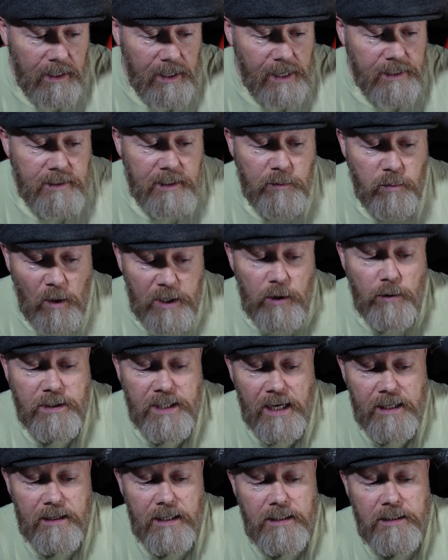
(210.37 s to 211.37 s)
it says when you
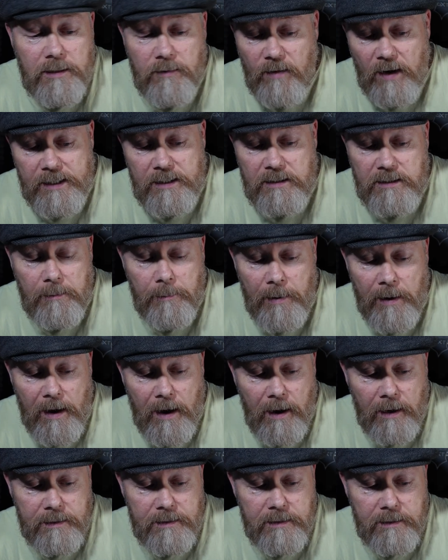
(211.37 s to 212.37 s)
take these devices
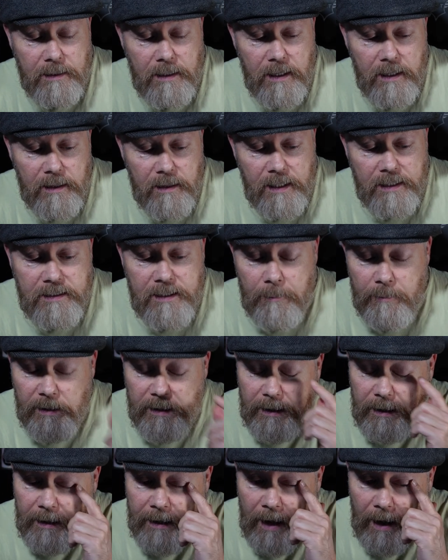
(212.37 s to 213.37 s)
apart, they
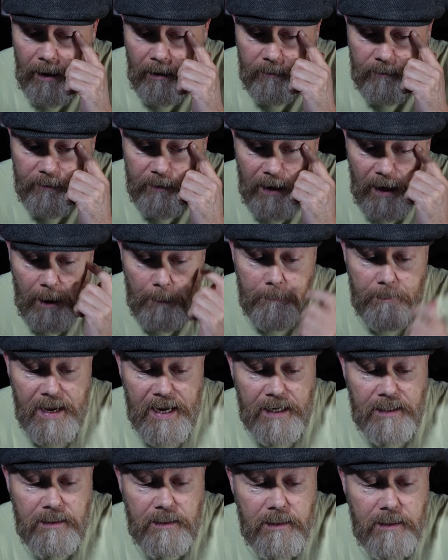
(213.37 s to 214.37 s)
typically have a
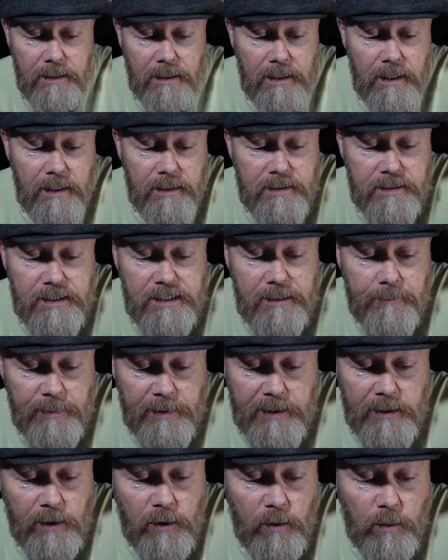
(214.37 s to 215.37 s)
main
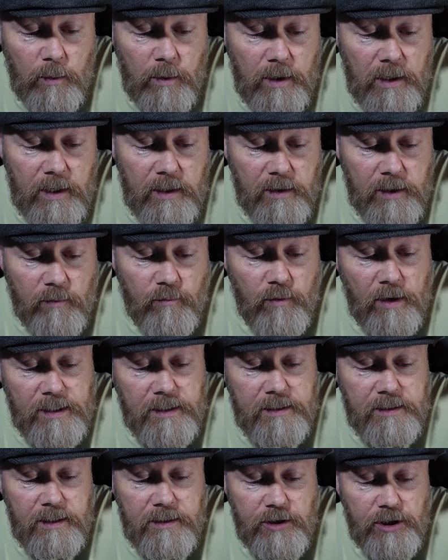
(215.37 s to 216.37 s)
CPU that
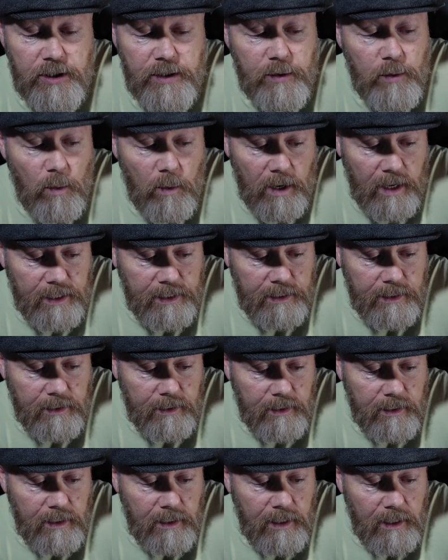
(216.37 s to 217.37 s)
runs the GUI.
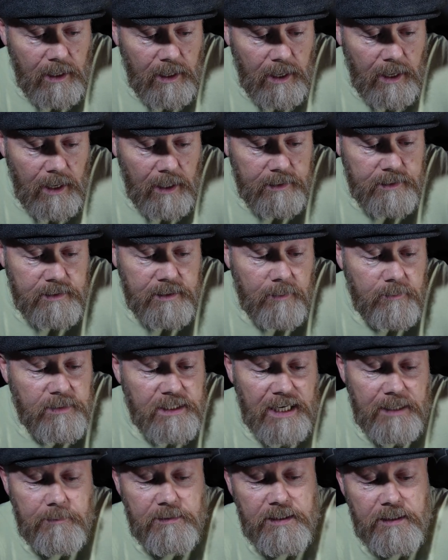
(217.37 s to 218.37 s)
Uh,
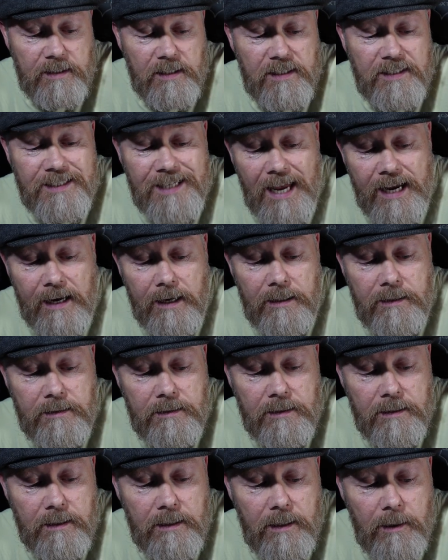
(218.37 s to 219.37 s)
sometimes there's a
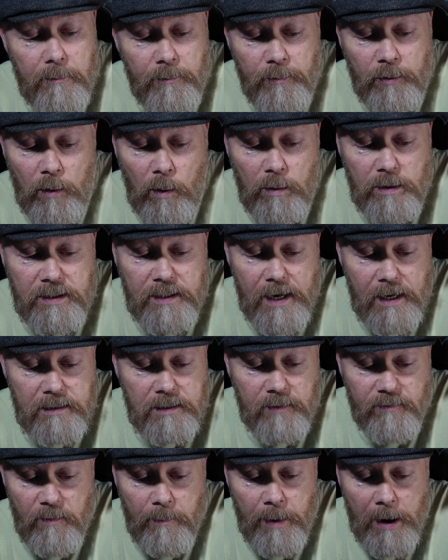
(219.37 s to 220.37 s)
second
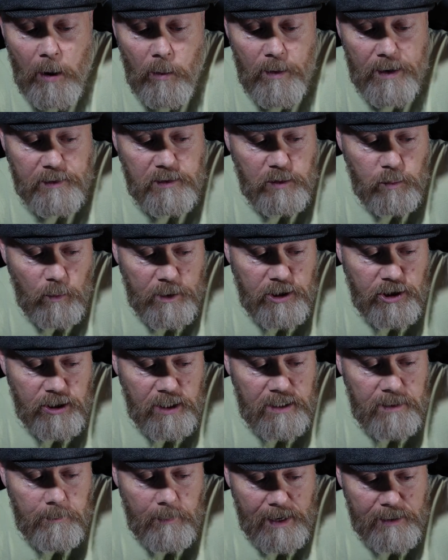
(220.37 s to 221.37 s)
processor for power and
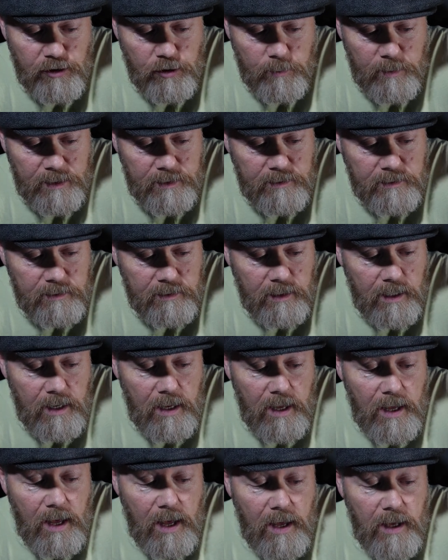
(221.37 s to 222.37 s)
switching measurements.
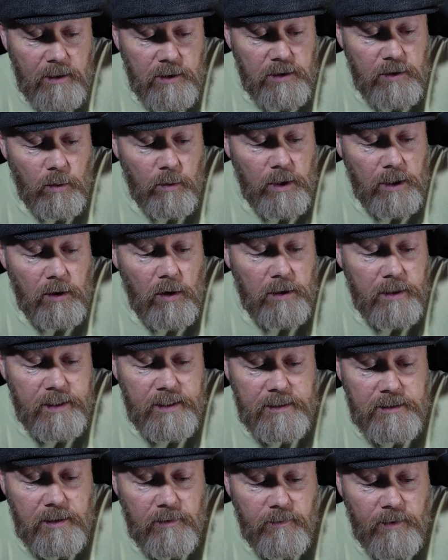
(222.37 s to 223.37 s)
So a lot of
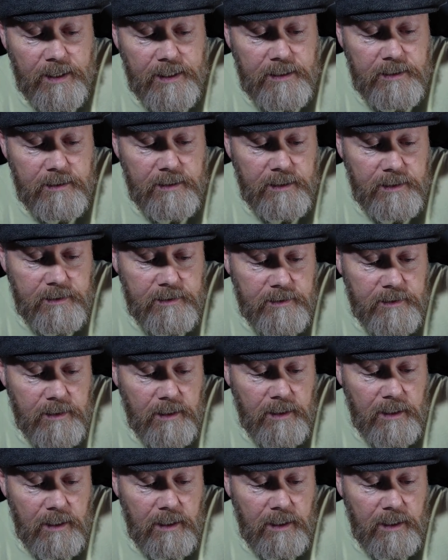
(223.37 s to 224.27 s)
these devices